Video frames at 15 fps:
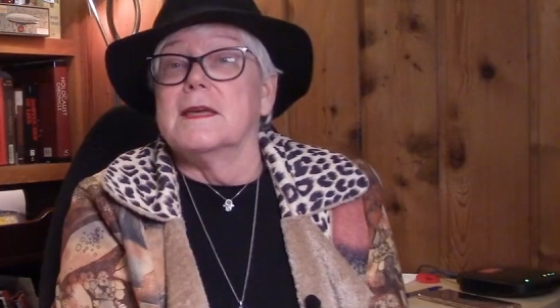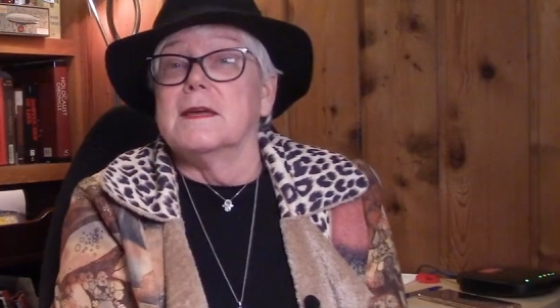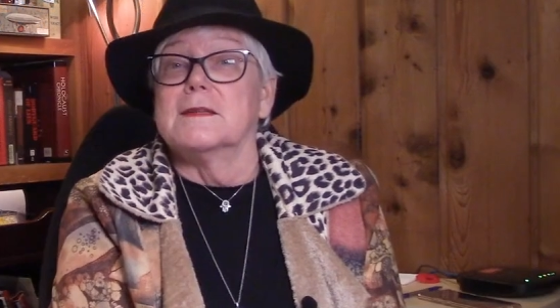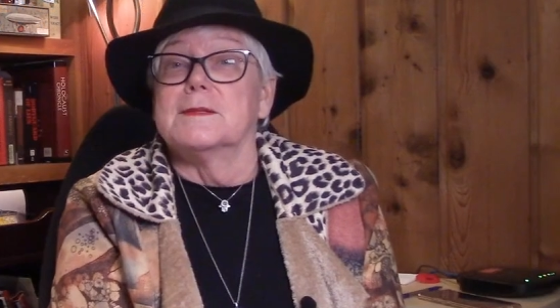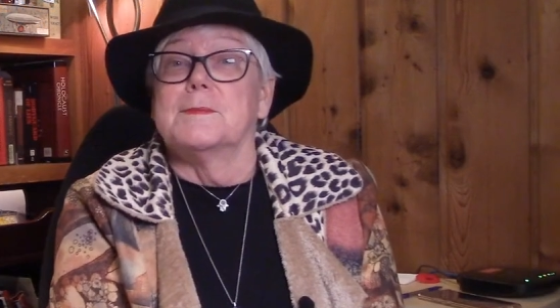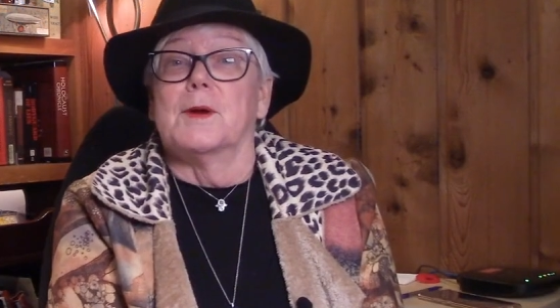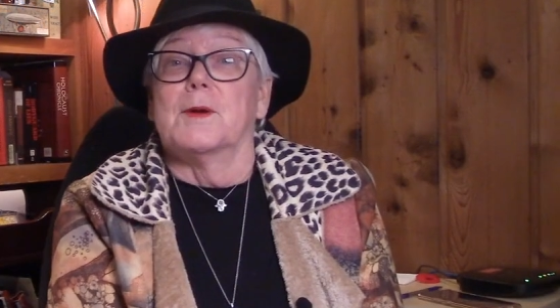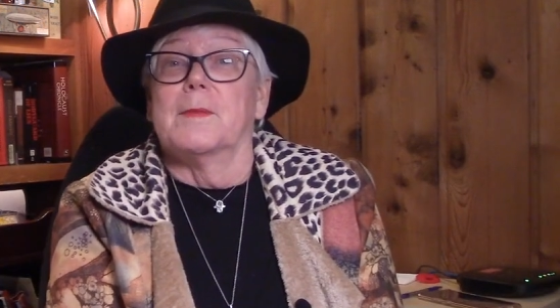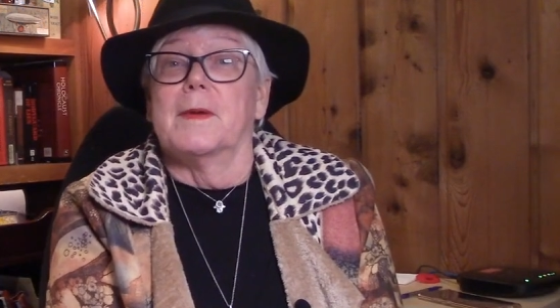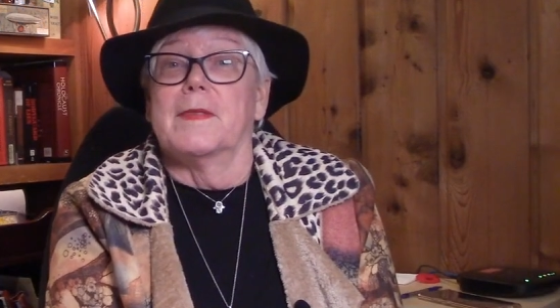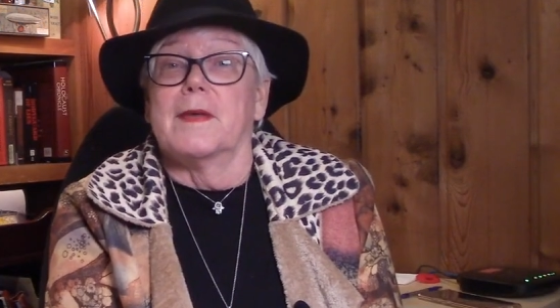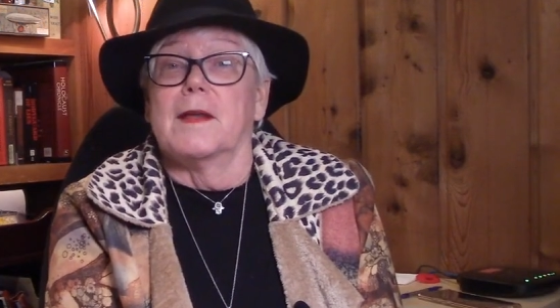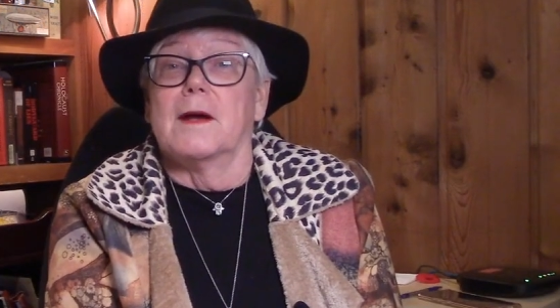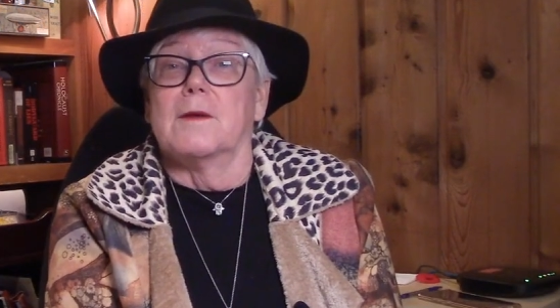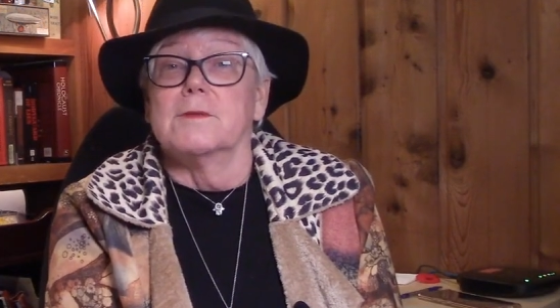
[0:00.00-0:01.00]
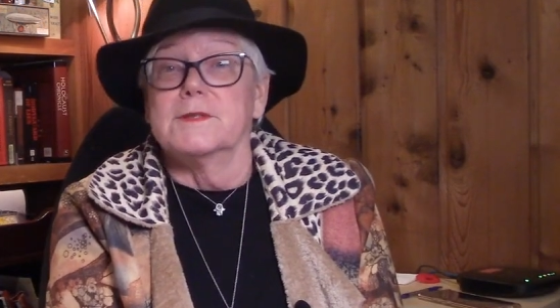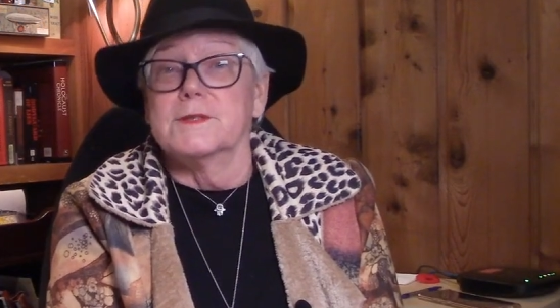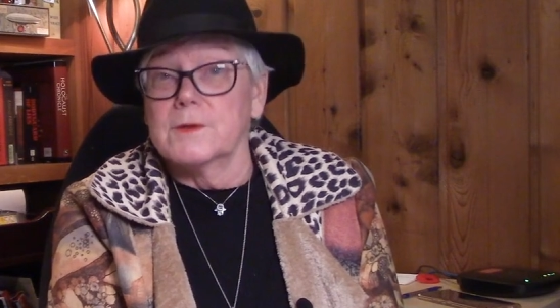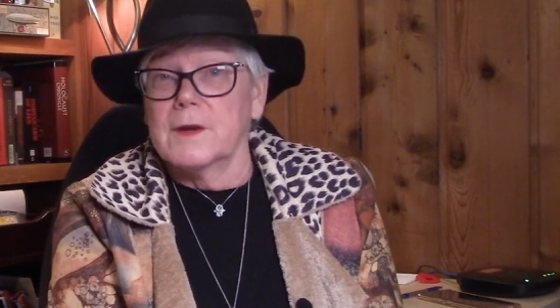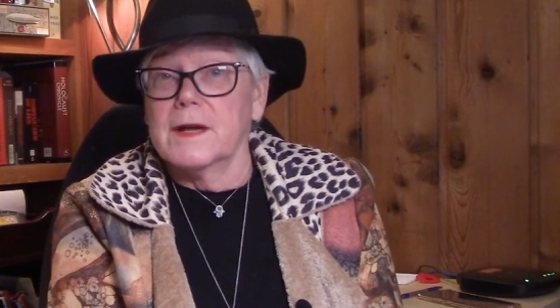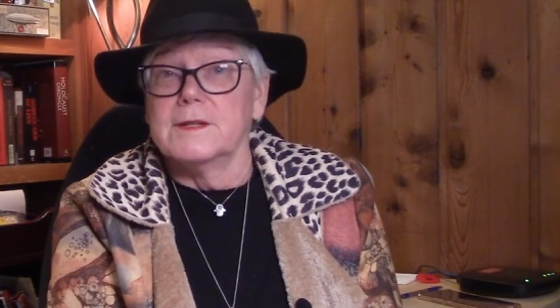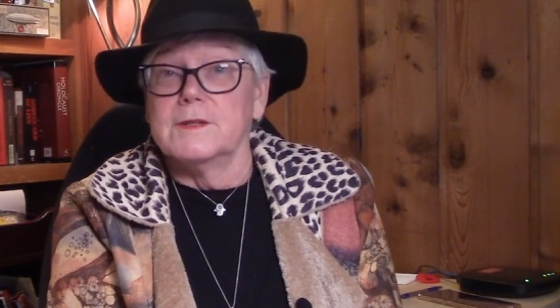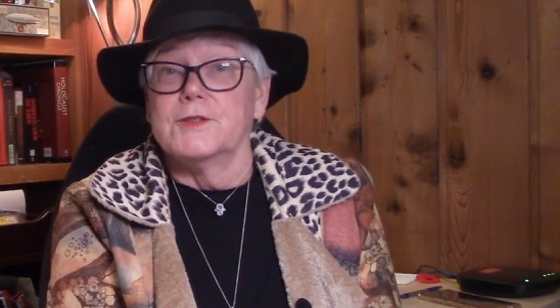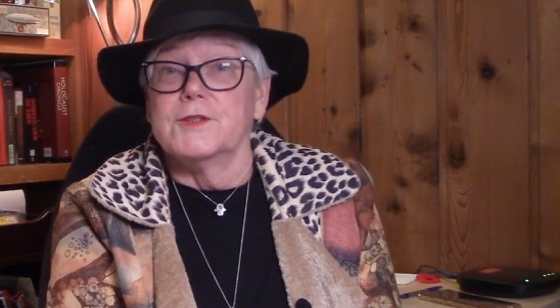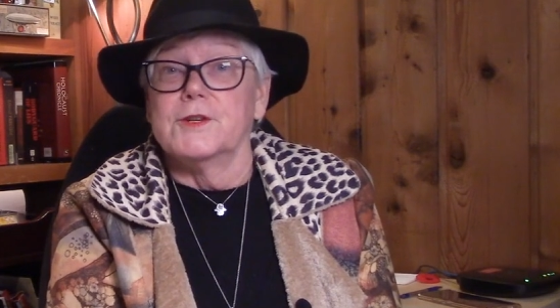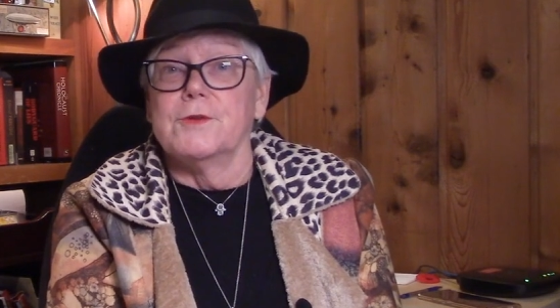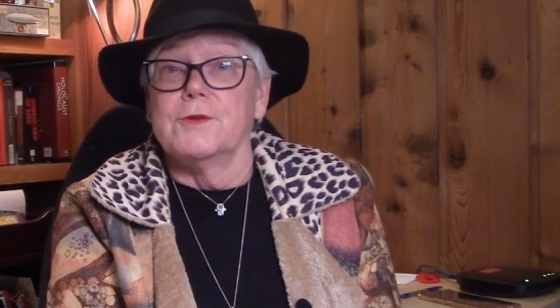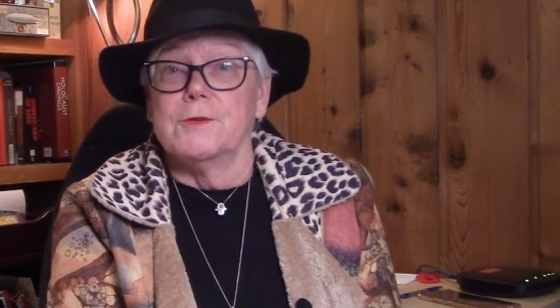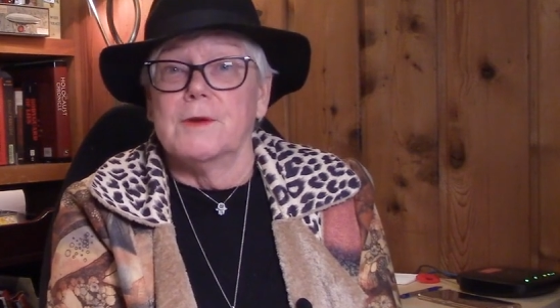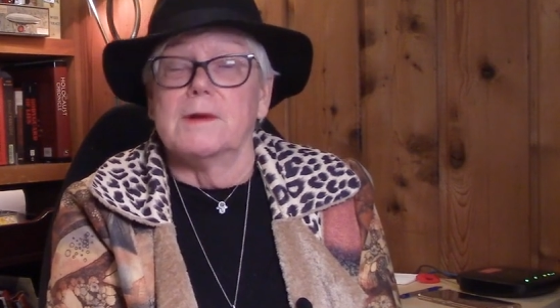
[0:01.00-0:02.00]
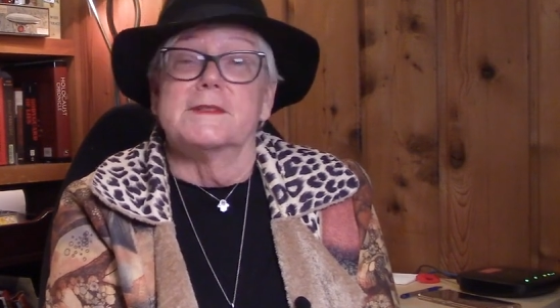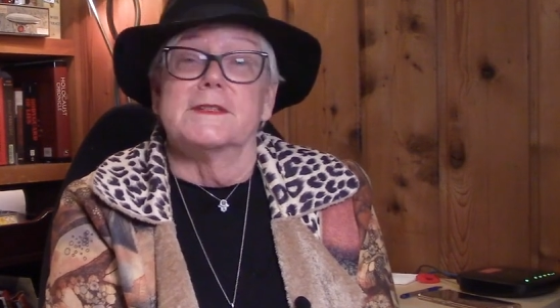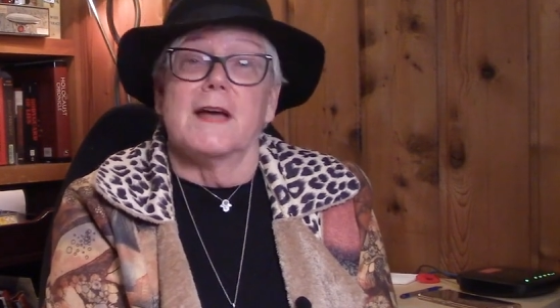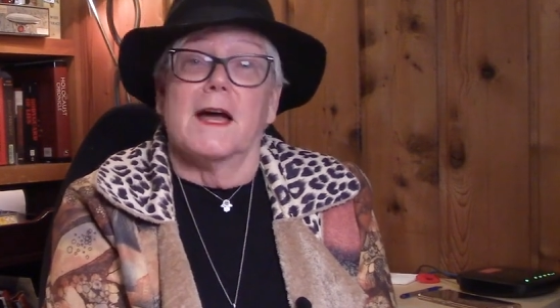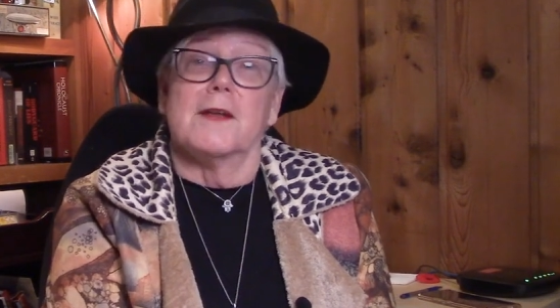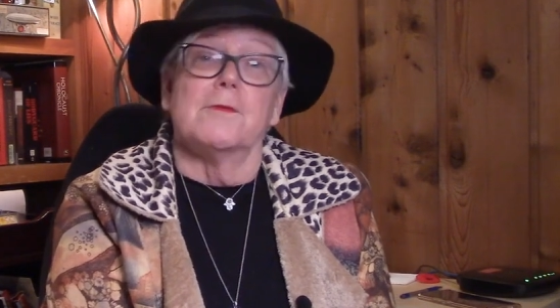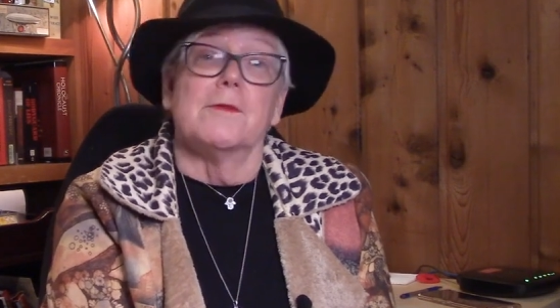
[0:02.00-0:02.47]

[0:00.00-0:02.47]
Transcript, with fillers: experiment that I was trying to show you outside